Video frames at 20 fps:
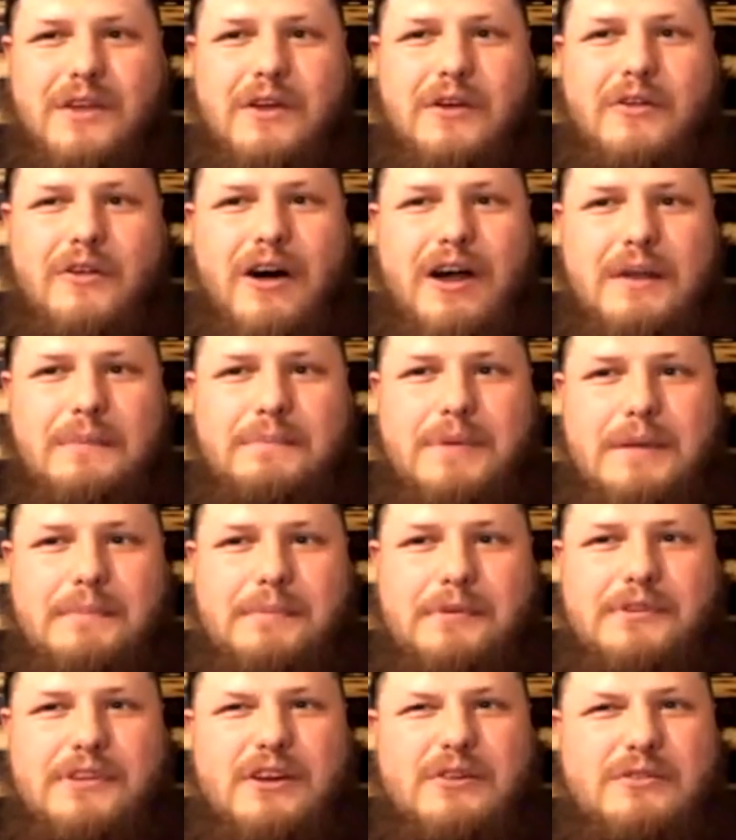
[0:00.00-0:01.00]
a lot of
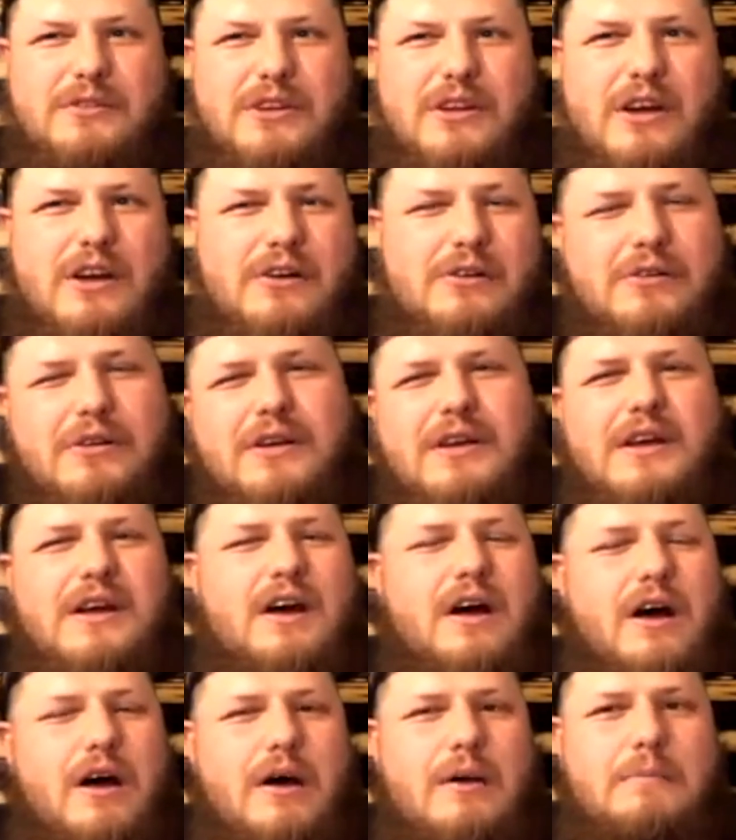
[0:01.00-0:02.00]
people don't know.
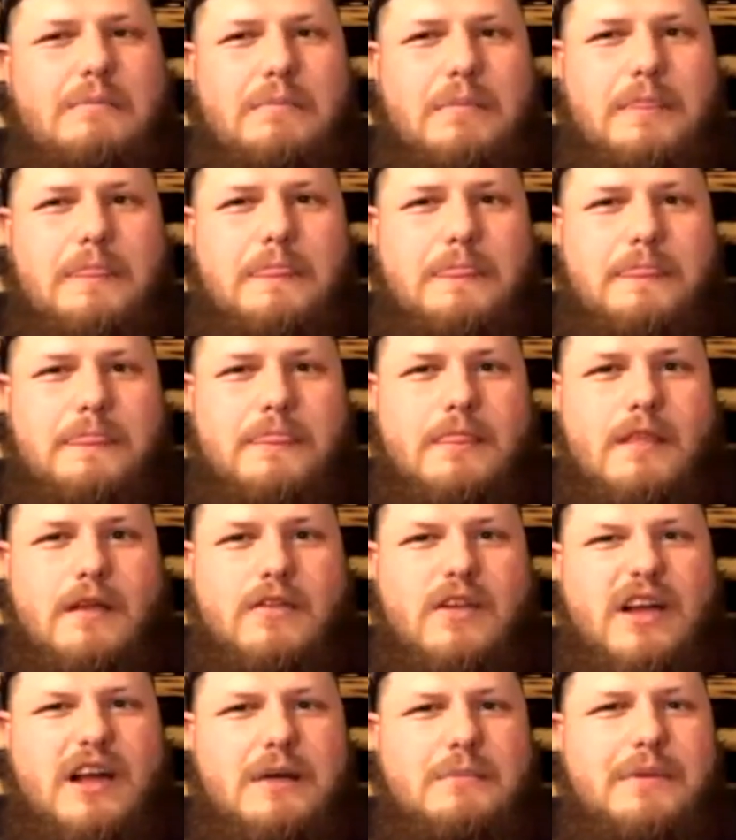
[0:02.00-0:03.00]
Um,
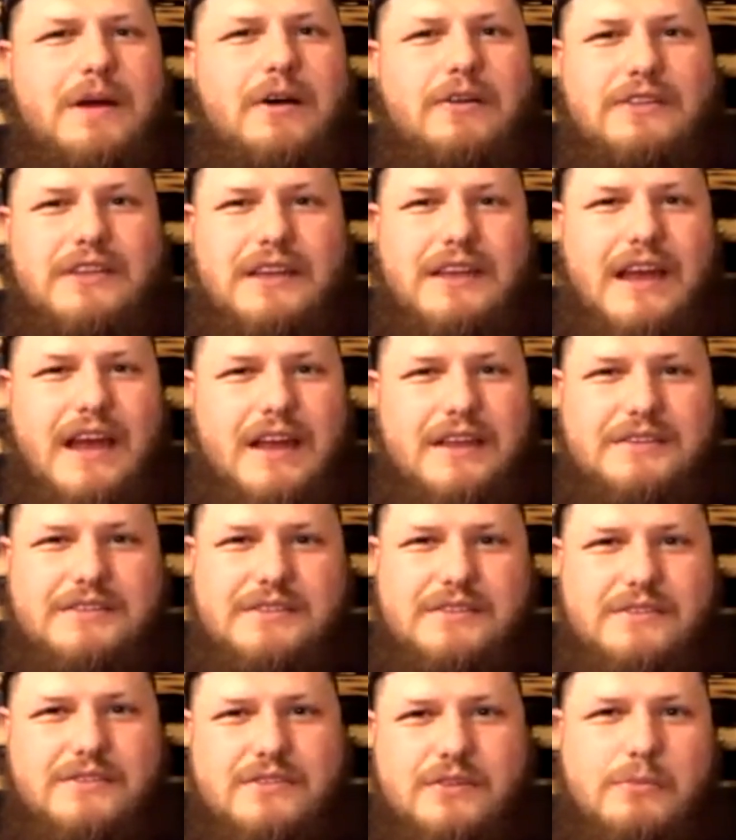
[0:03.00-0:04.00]
I'm
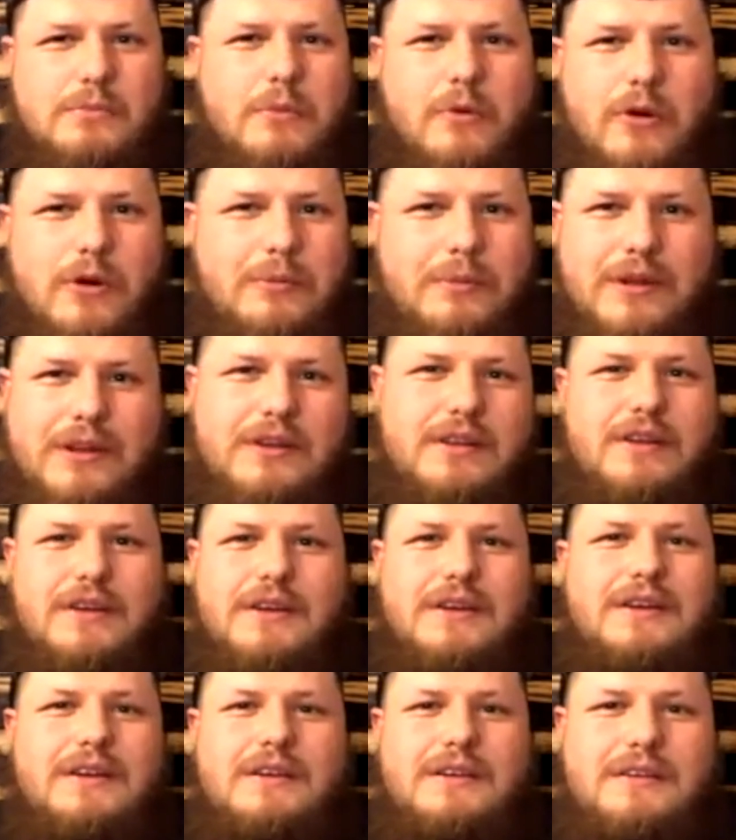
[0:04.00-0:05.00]
LDS, so Mormon,
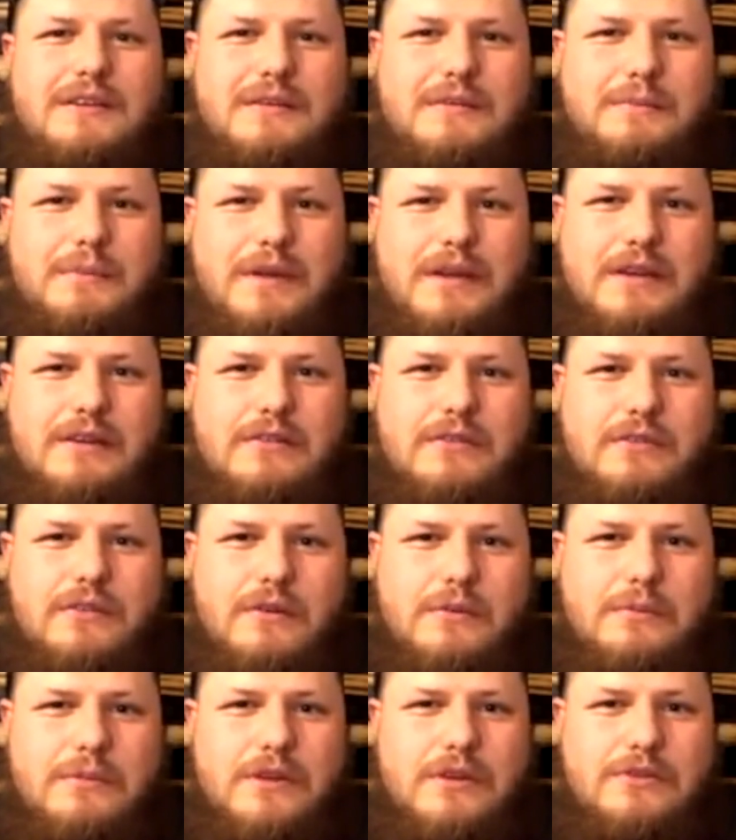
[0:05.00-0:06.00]
being
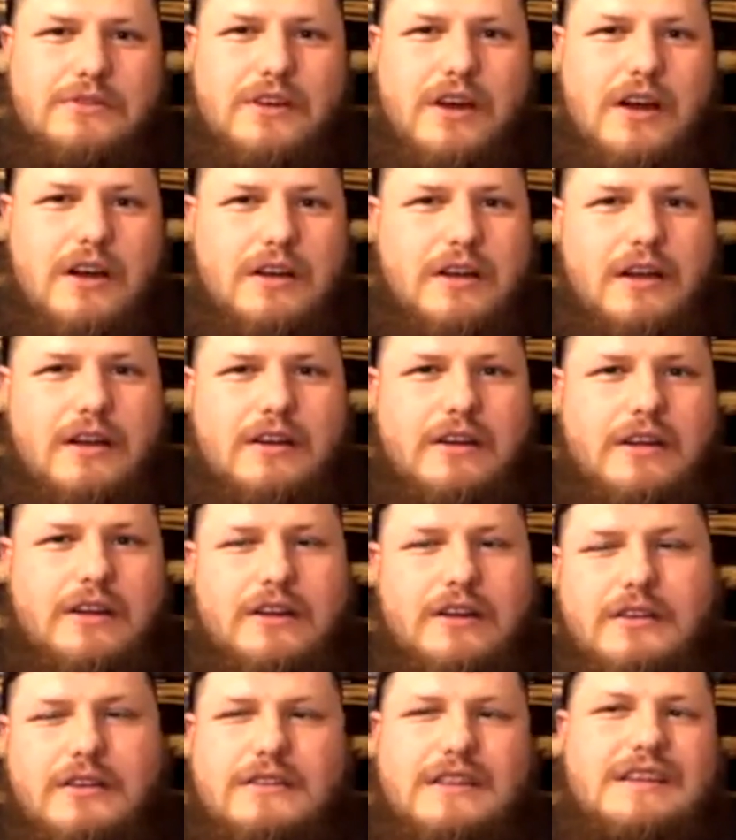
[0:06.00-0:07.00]
from Utah area,
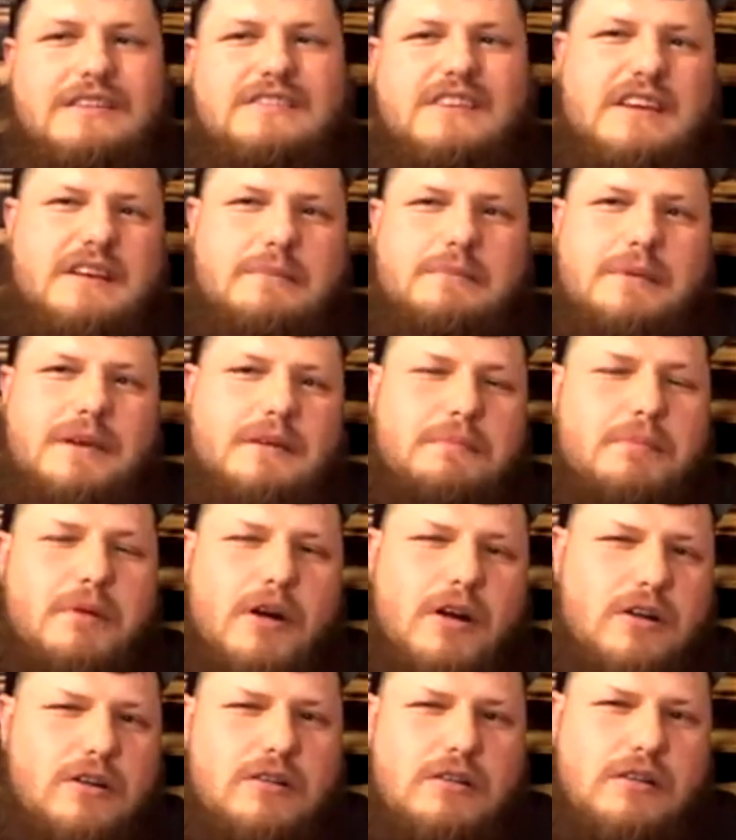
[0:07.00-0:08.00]
and that's a big
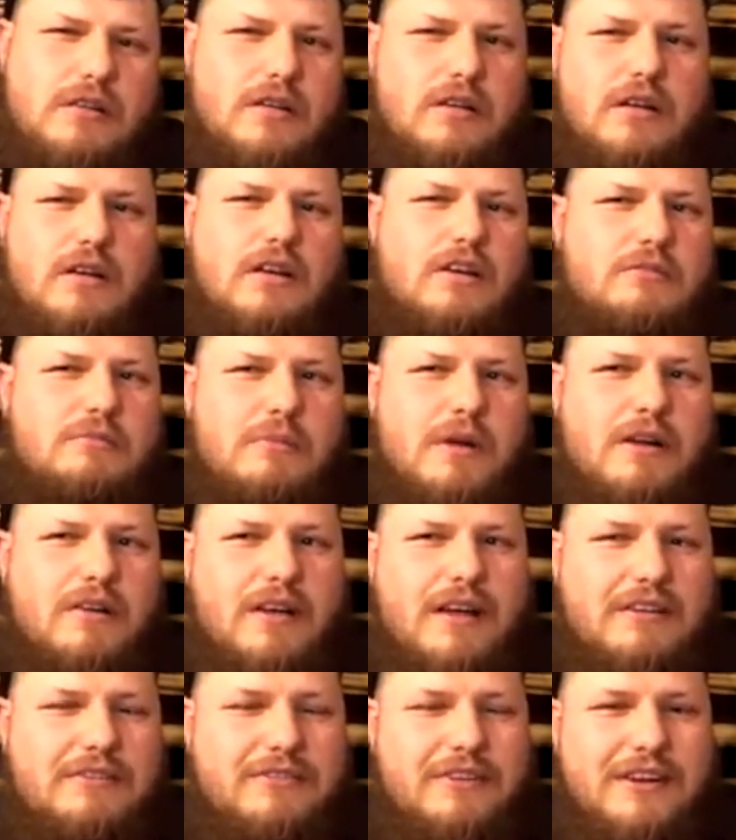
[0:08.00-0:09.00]
part of my
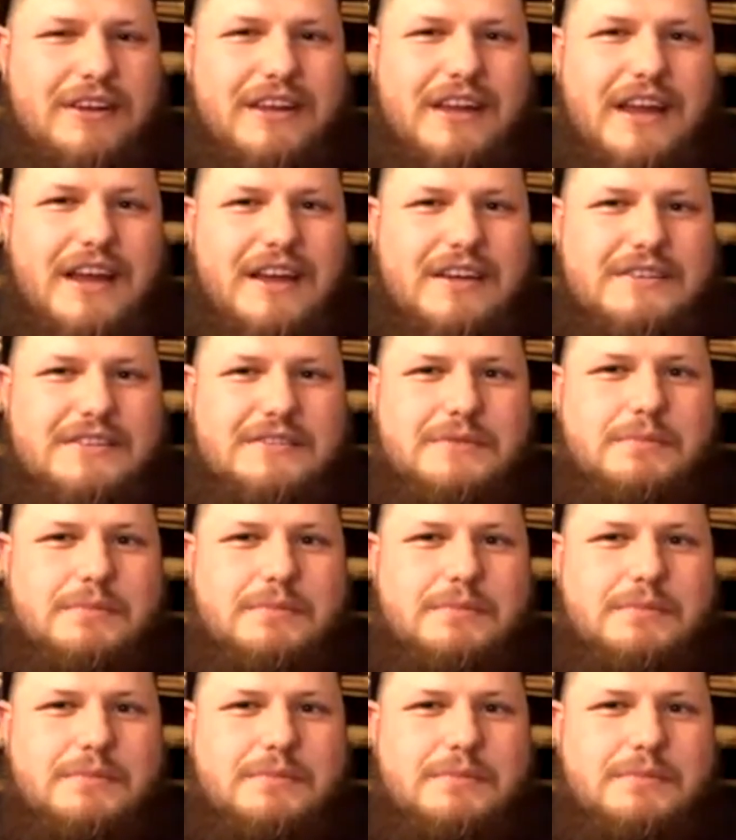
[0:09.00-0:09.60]
life, I guess.